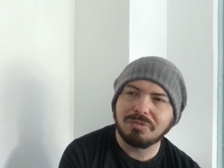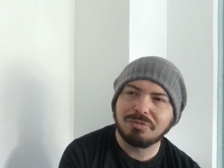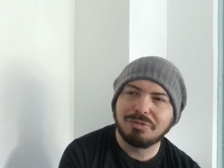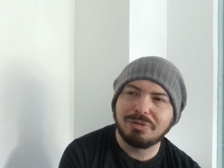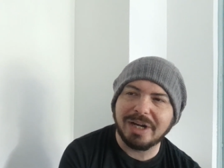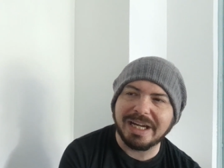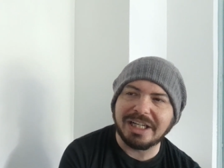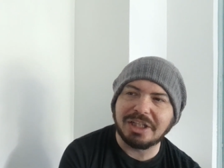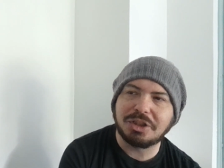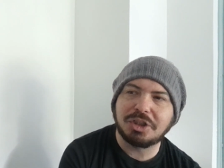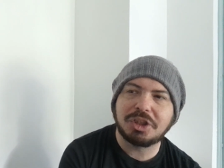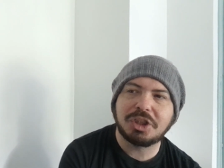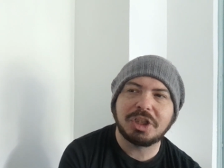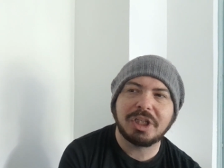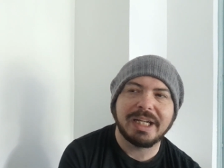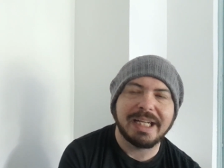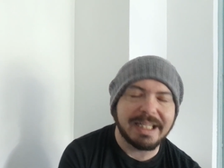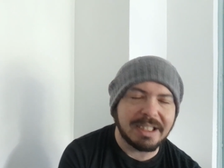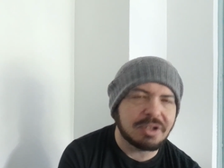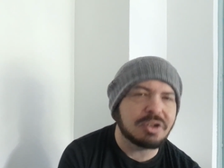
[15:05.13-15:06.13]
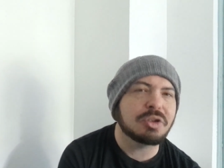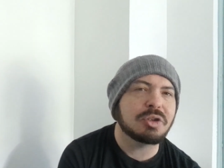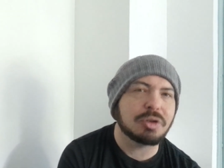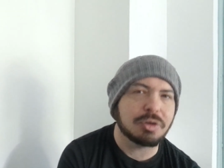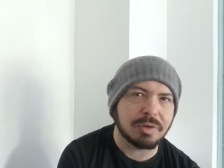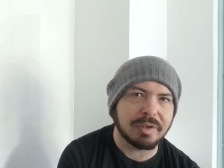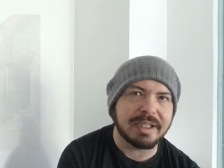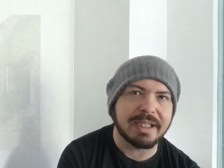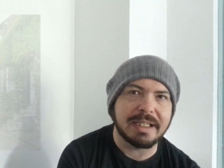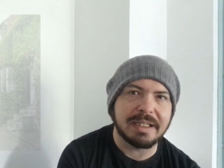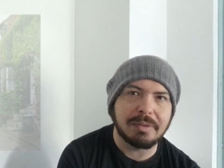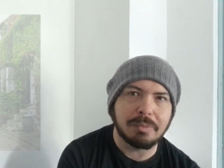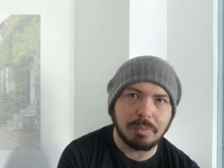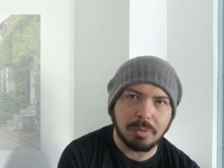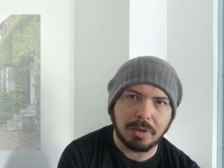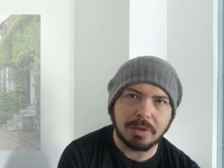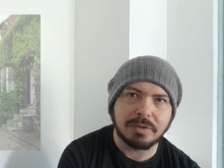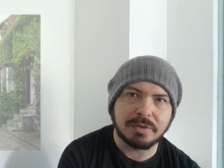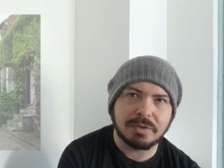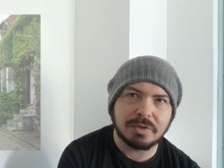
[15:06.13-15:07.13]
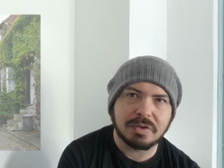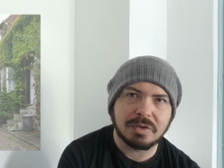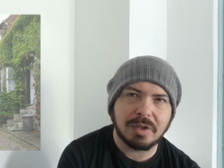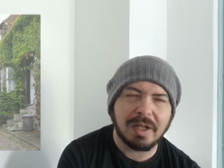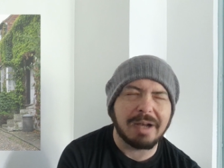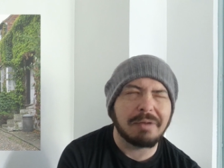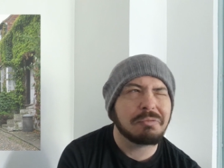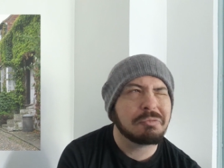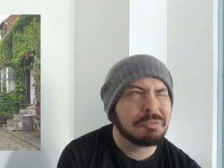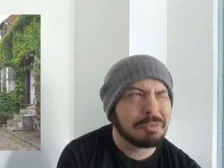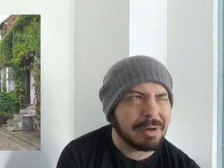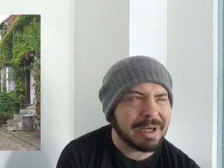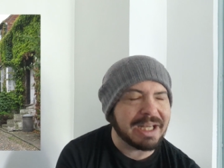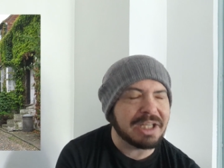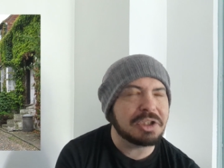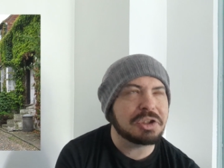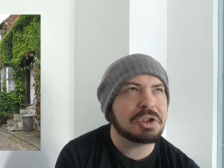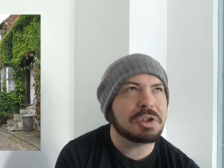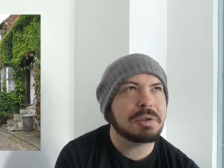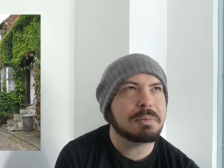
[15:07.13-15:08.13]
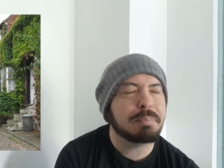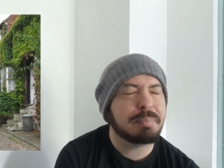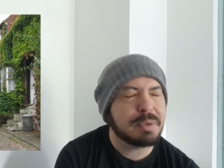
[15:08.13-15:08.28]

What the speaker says: rich history was, like rich,